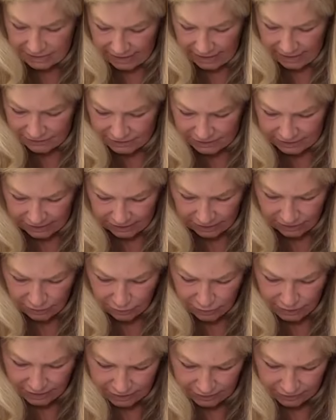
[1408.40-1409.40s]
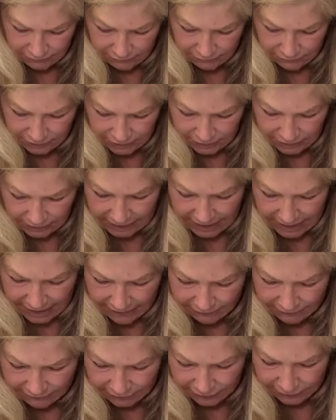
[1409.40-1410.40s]
that I've shared with you for your,
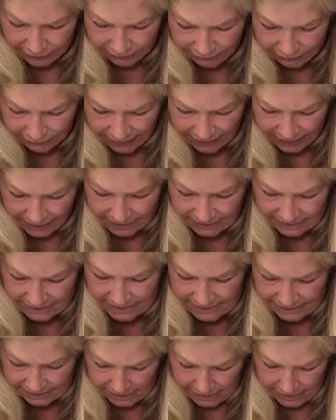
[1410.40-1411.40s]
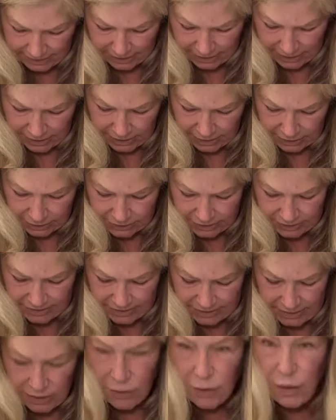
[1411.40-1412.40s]
for your face, you're
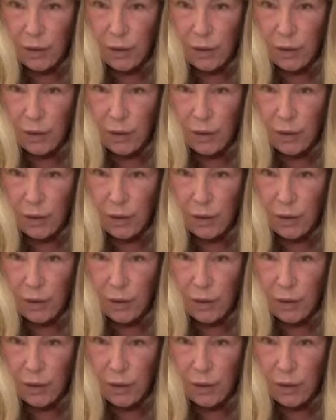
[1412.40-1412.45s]
just gonna